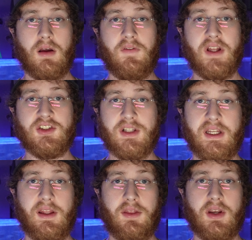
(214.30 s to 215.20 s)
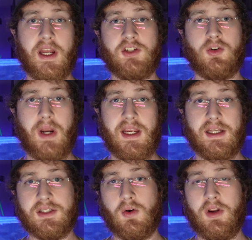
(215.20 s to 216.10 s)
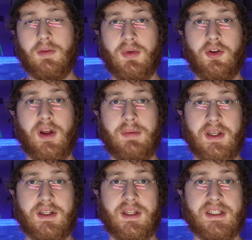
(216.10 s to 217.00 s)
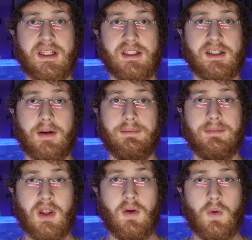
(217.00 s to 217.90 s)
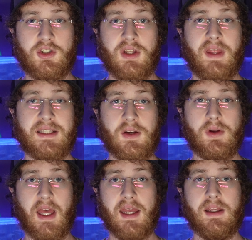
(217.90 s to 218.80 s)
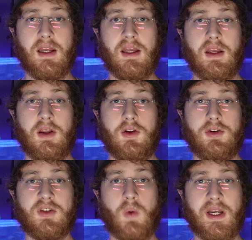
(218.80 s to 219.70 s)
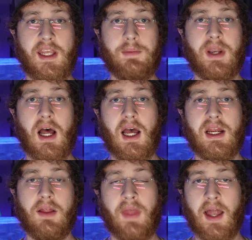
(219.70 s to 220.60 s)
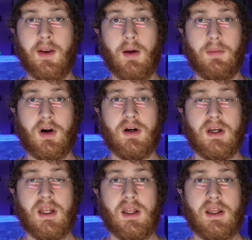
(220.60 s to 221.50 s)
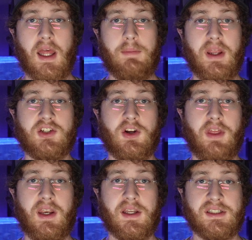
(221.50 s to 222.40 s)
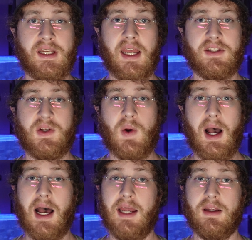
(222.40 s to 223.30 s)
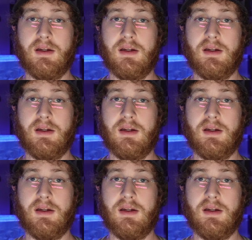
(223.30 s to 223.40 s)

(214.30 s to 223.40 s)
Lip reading: Eventually, the nitrate is going to build up into the system, which that's okay. You just want to keep an eye on that number and make sure that it doesn't get too high.